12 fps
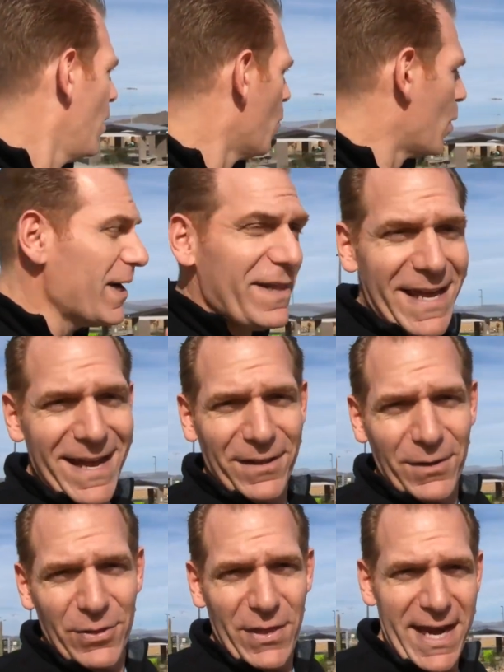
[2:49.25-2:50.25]
One of the
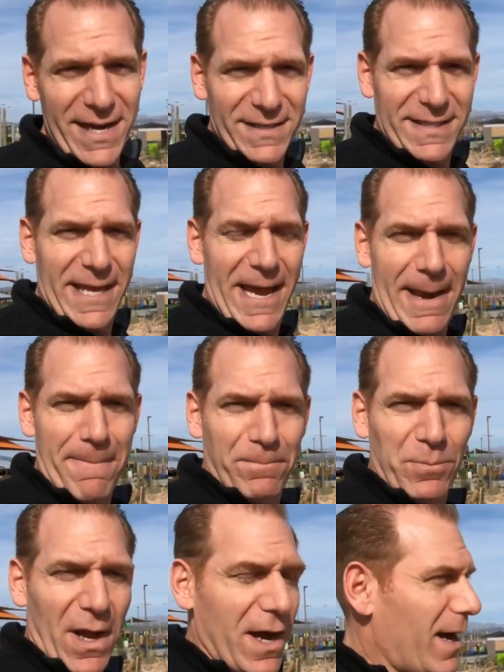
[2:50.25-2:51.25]
other things that
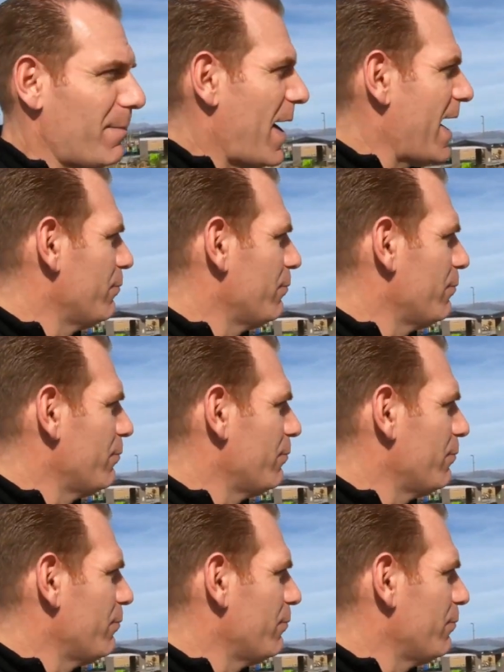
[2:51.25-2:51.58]
I